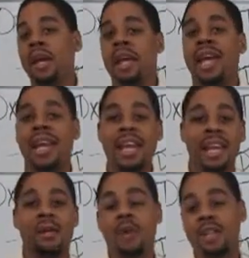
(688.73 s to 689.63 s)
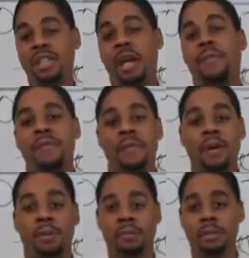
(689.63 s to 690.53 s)
in any way, shape, or form.
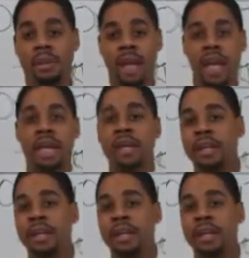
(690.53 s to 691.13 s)
Okay?